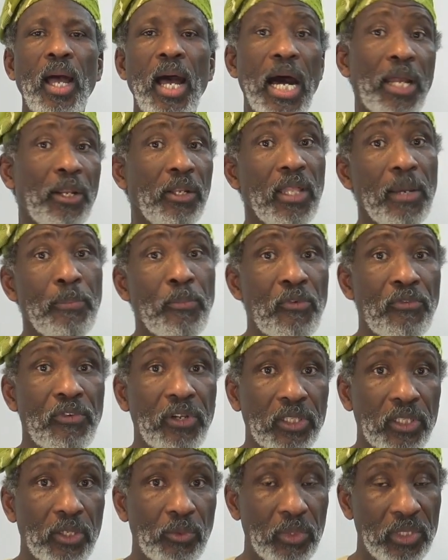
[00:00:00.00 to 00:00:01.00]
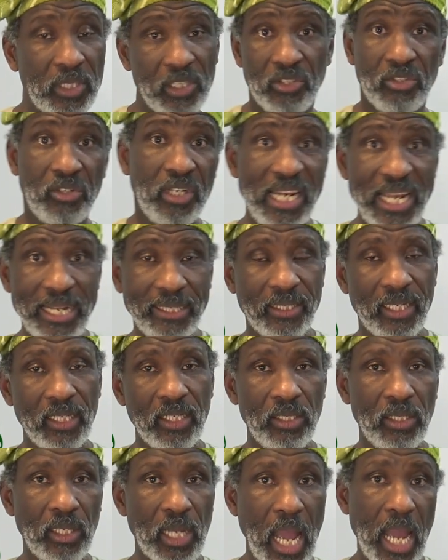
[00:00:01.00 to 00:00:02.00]
Another profession which is
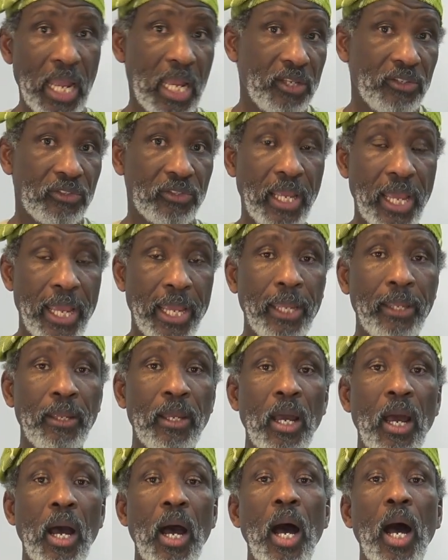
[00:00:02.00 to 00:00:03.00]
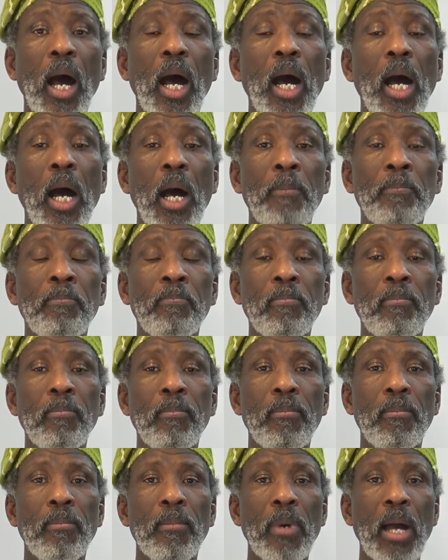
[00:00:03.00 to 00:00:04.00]
related, I can say, I'm
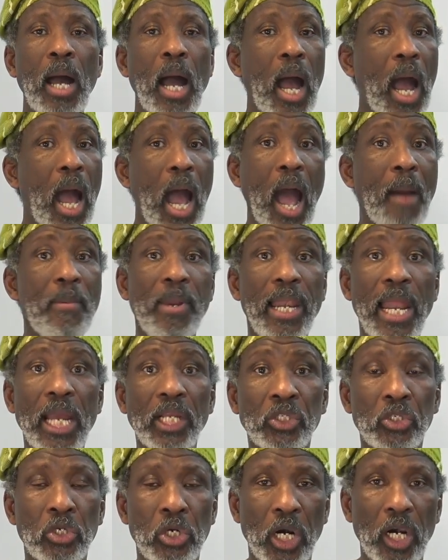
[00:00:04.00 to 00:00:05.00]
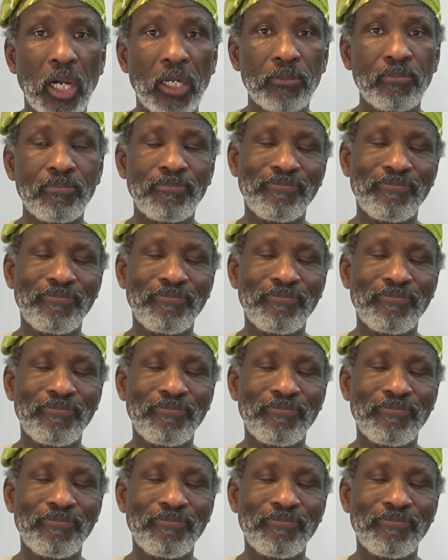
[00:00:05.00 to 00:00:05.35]
a lecturer.